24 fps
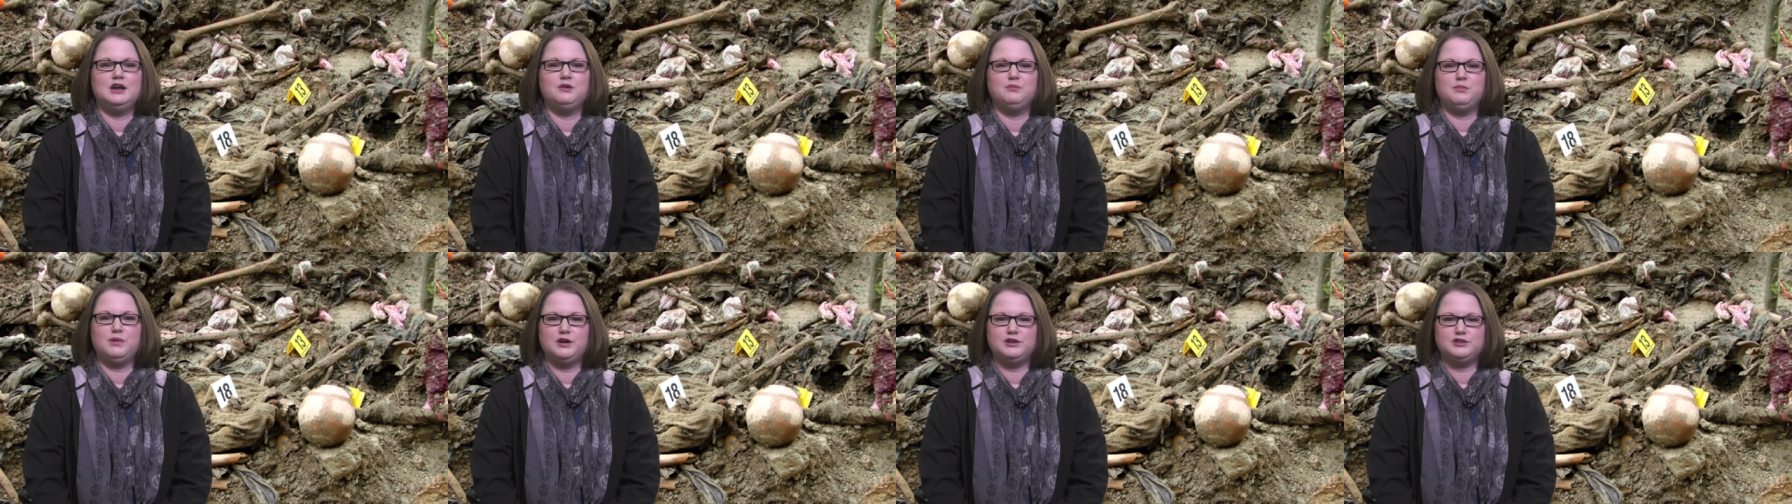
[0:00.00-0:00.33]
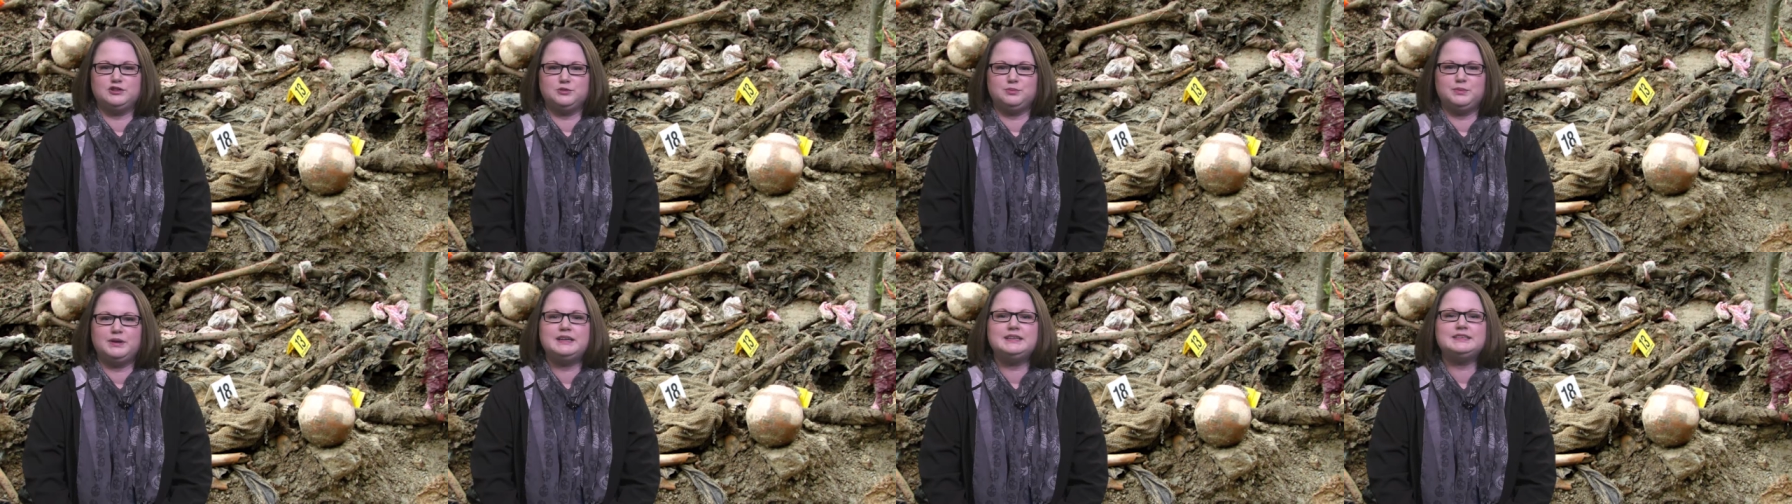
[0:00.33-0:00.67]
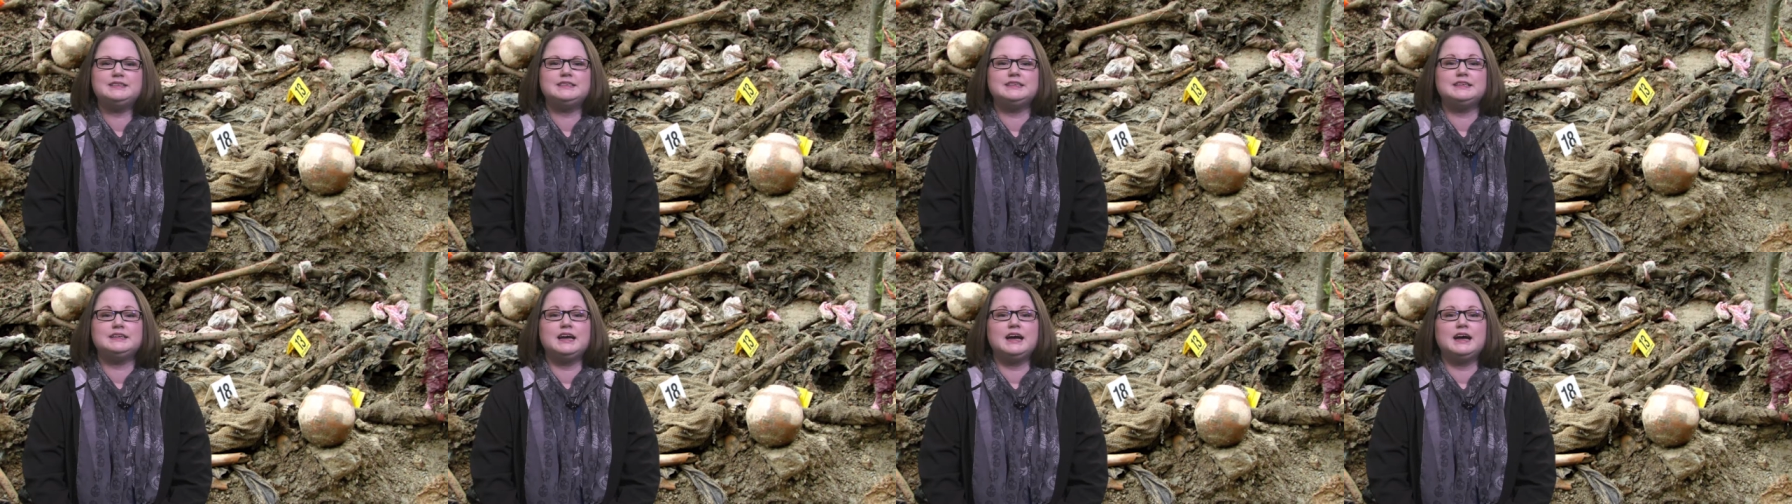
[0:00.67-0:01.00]
Module
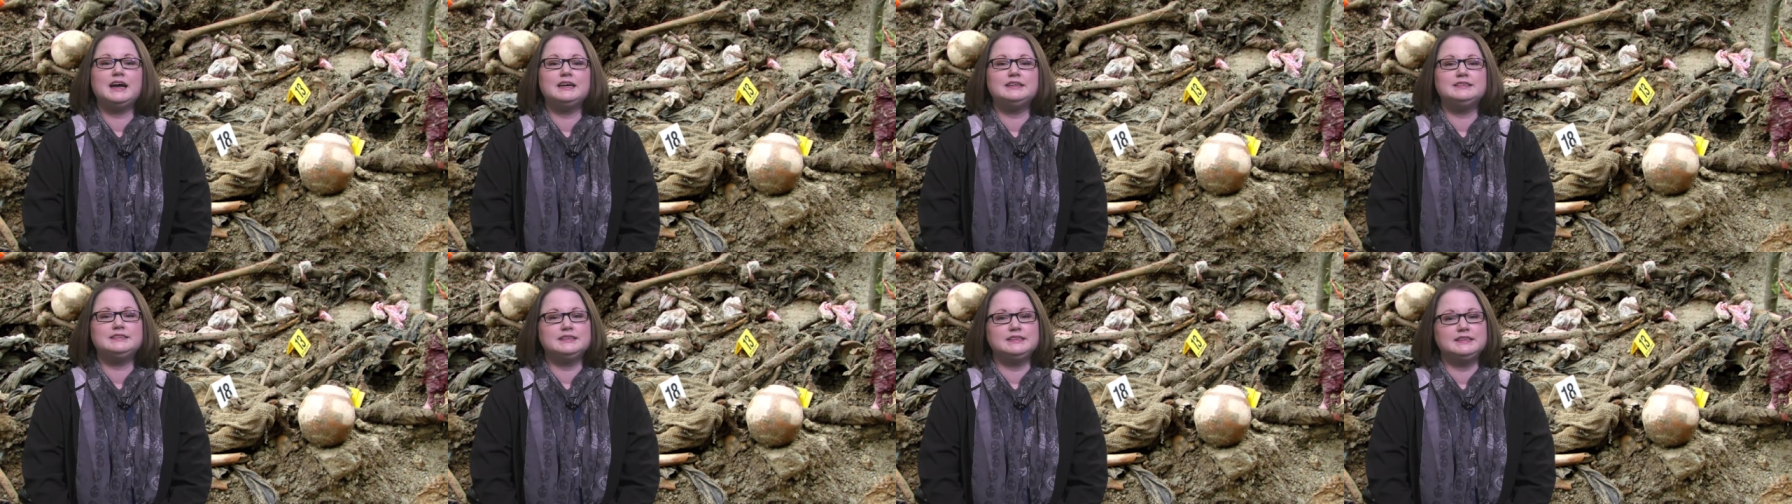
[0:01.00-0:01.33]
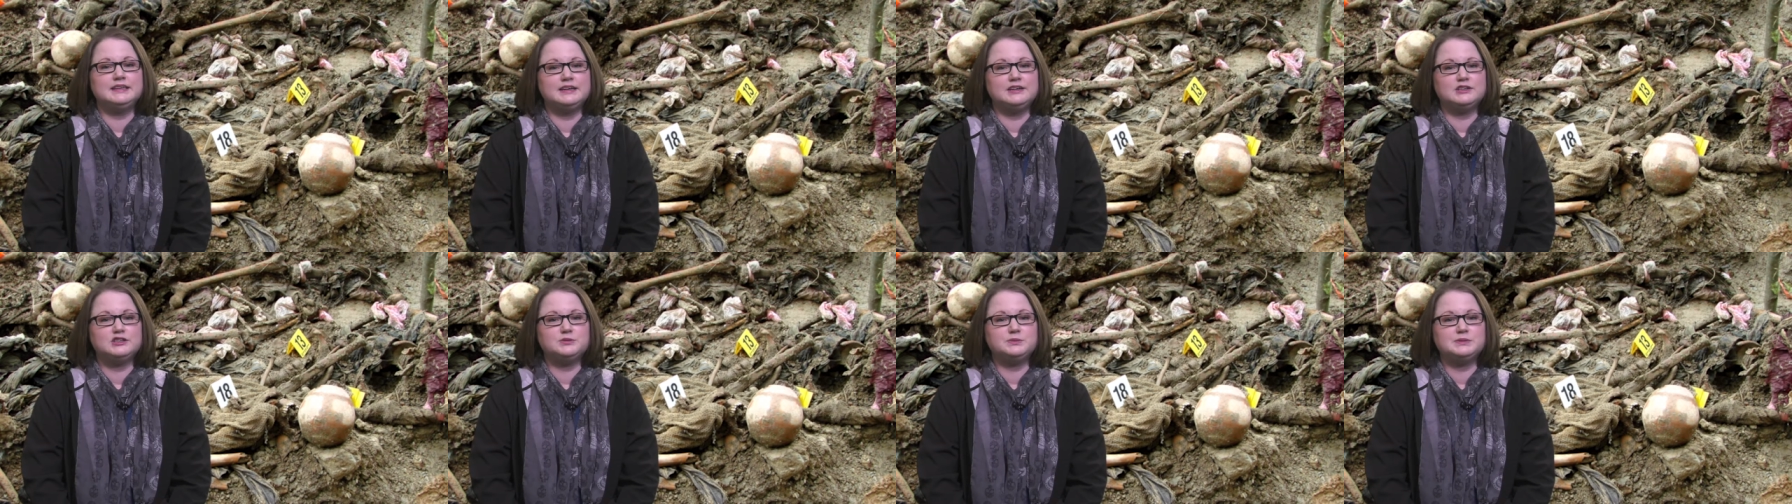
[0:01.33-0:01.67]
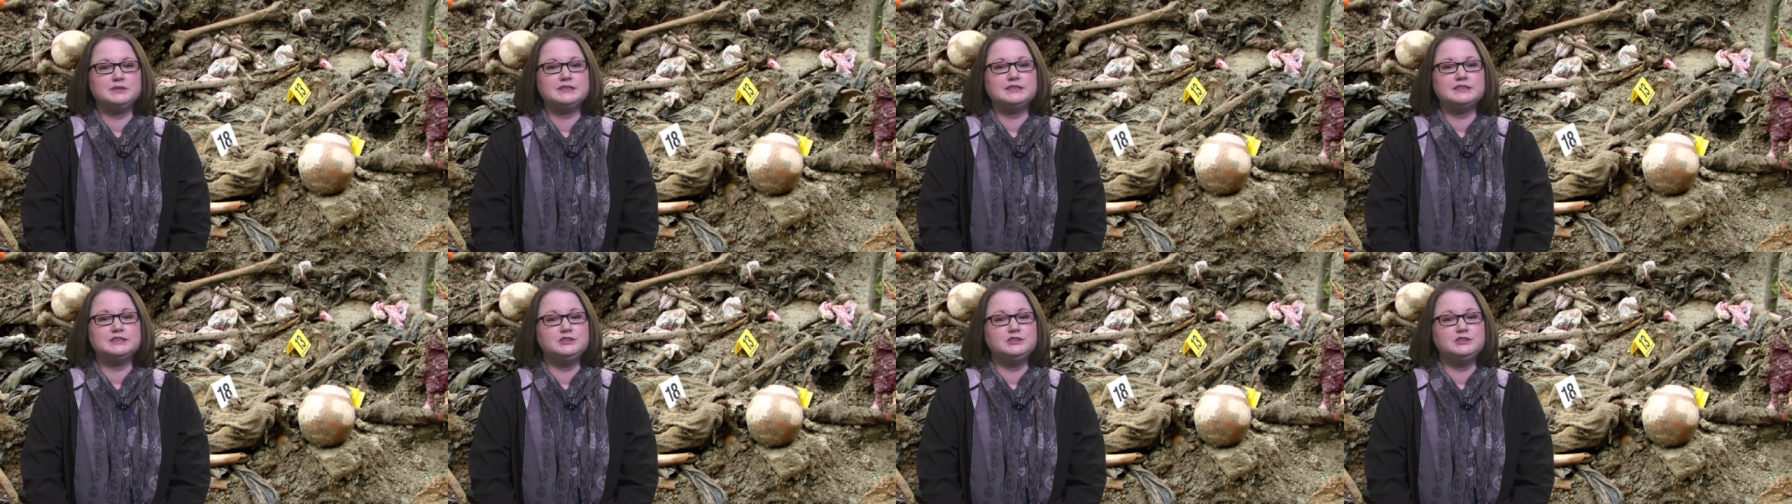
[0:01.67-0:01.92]
pacing guides, announcements,